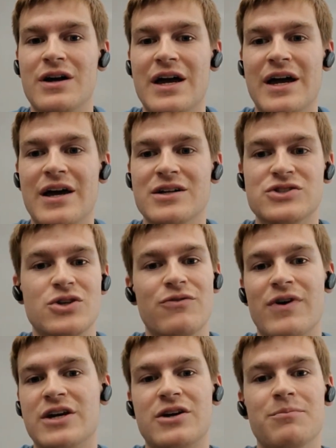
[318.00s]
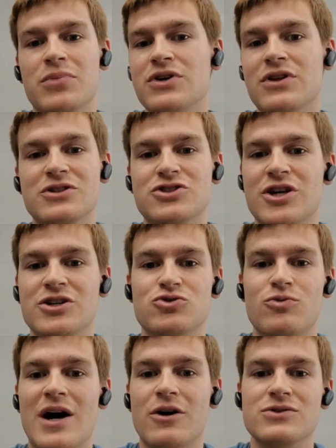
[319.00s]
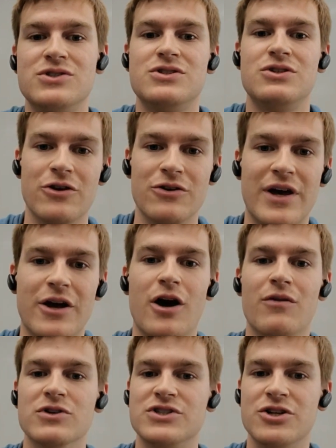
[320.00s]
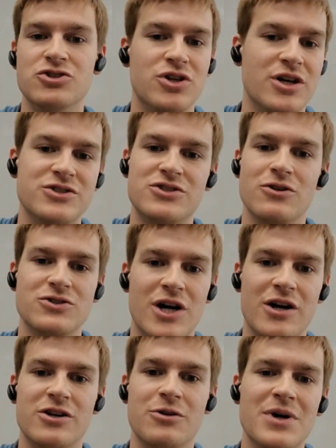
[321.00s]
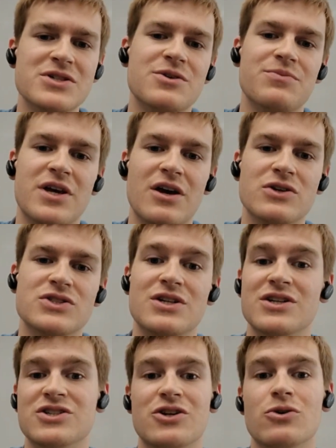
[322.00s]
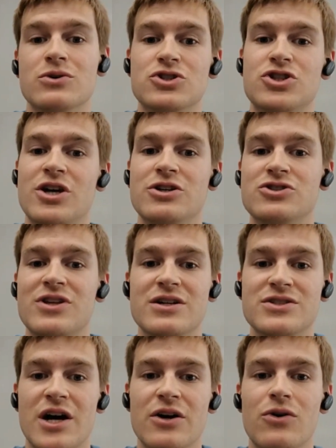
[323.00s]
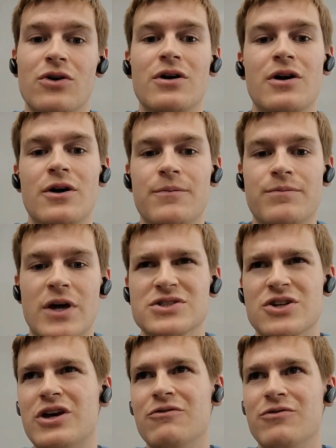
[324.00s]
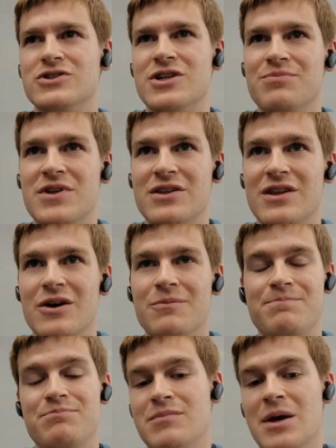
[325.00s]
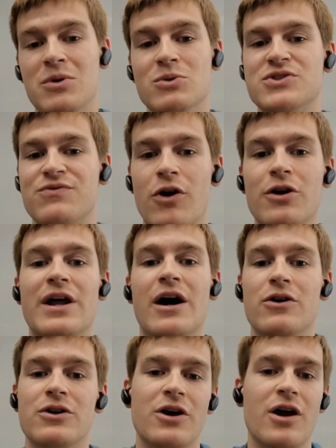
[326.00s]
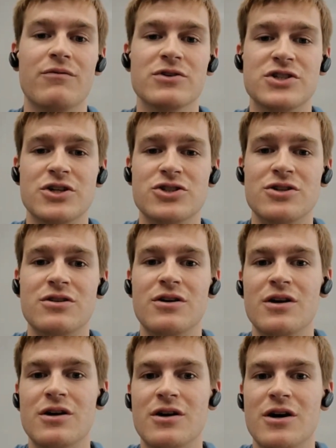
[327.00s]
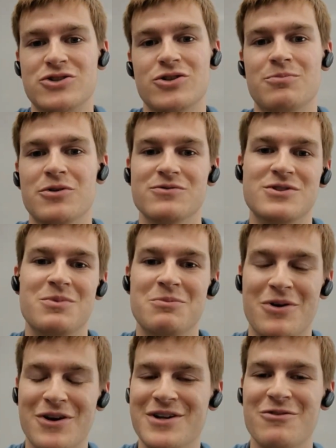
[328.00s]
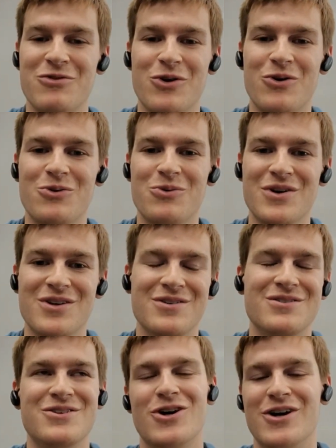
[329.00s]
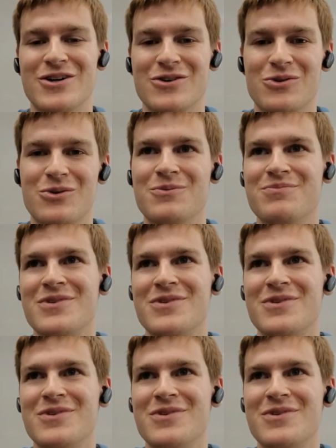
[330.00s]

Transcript: And so if I completely change routes later in that conversation, I'd start talking about something else. It doesn't go and change that title. And looking for something that maybe was far down in a conversation actually proves to be pretty difficult when trying to